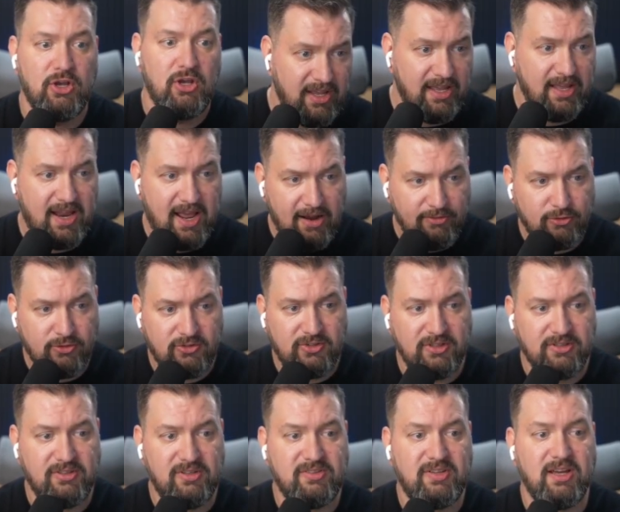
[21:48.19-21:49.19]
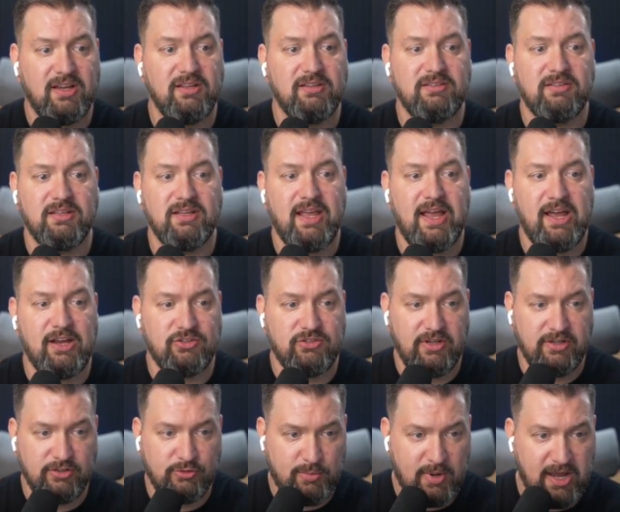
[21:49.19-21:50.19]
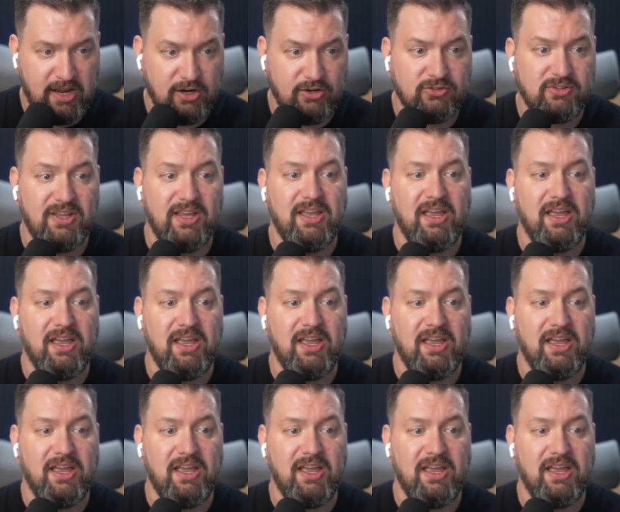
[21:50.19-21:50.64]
And after 60 seconds, the cache expires,